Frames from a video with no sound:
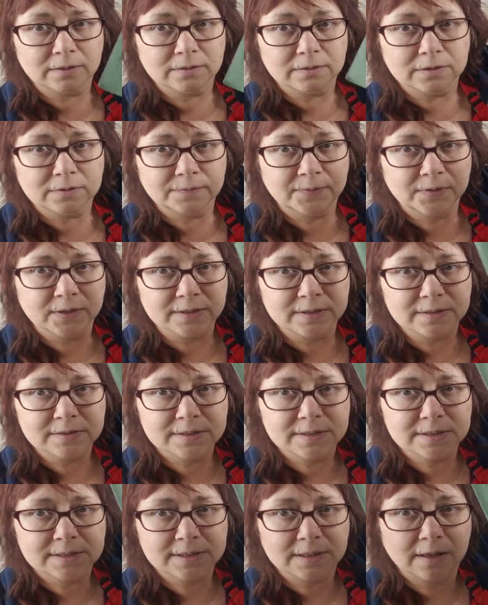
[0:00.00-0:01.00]
I don't know if you can
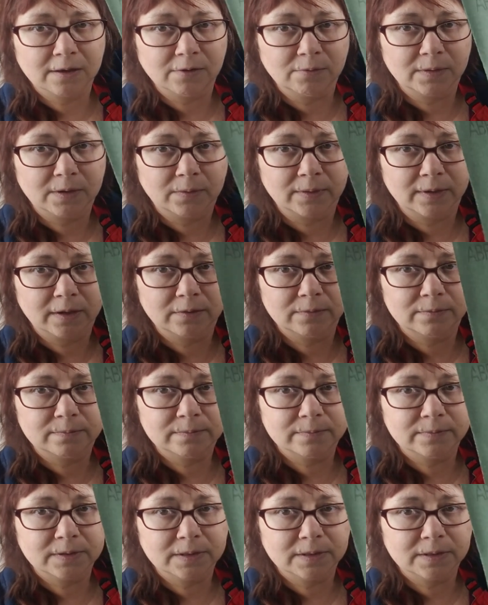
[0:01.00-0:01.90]
see. Oh, there we go.